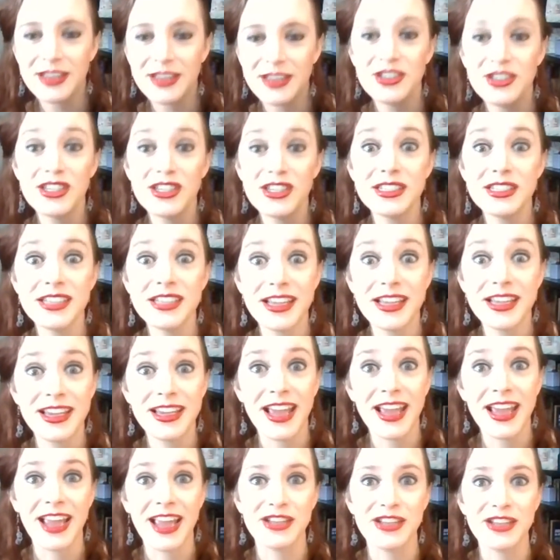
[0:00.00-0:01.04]
Just in
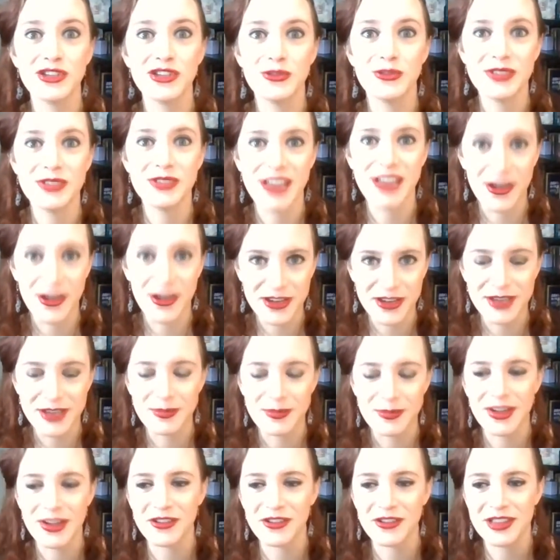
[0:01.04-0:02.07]
case you doubted
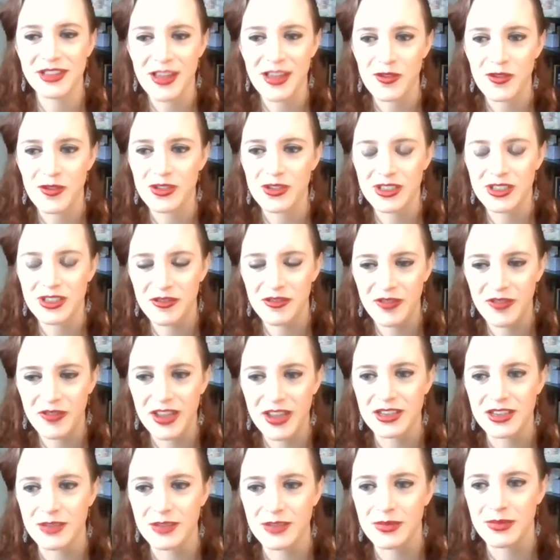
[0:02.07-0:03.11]
my levels of
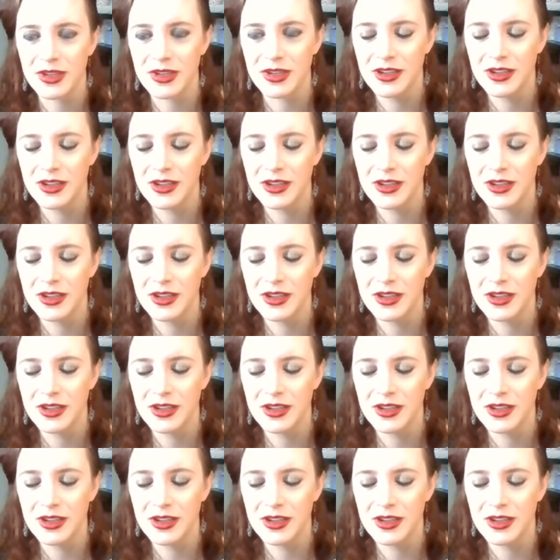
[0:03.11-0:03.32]
fandom,